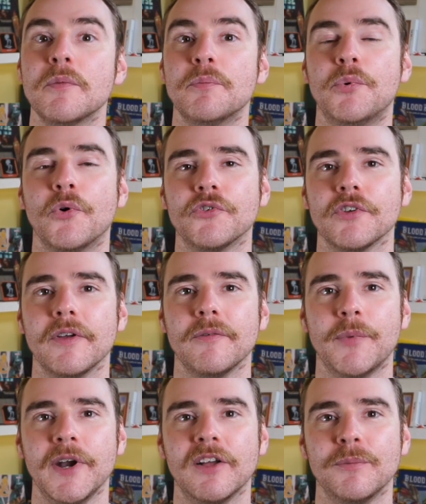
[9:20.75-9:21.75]
but
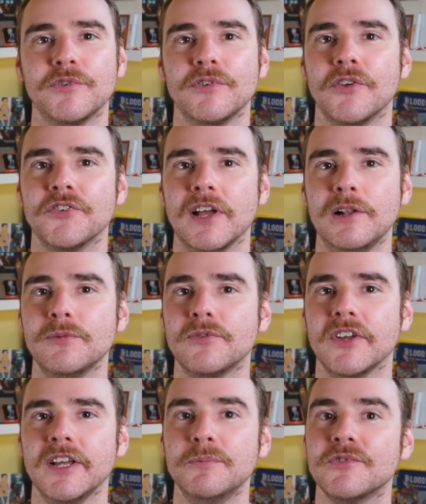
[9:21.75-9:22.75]
when it comes to those elf
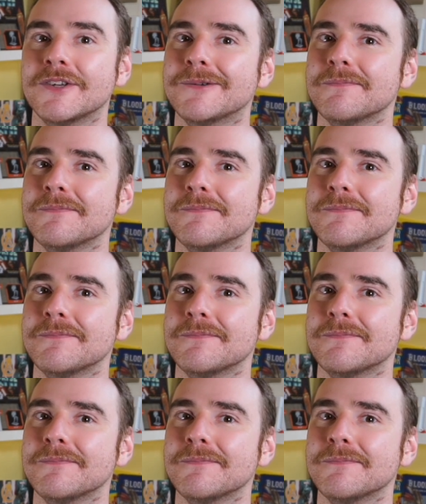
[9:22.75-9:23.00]
teams,